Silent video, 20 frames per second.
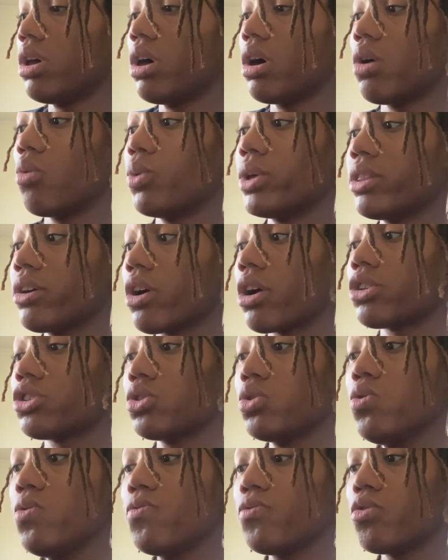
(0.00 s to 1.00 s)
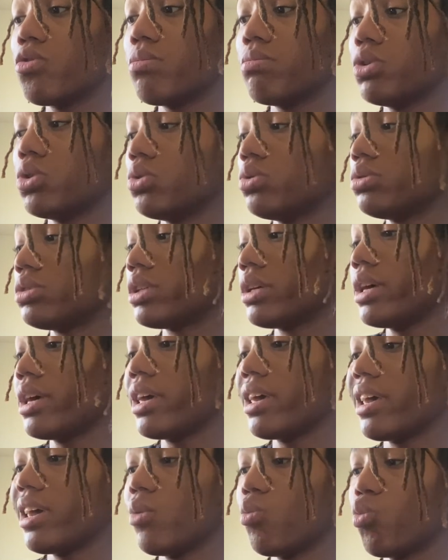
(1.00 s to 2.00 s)
When there are two full moons
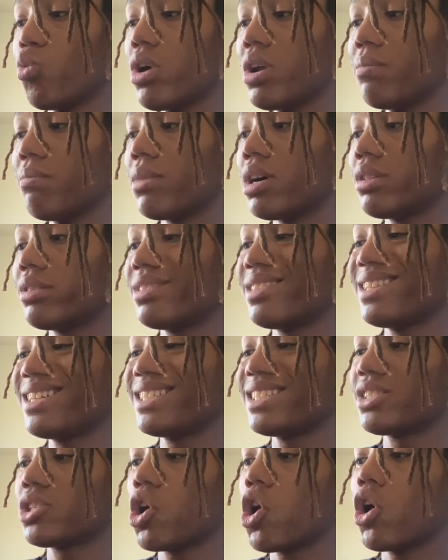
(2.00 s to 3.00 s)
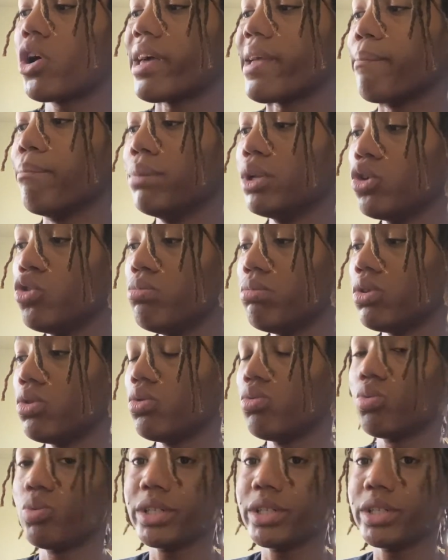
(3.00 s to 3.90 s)
in one month, this is called a blue moon.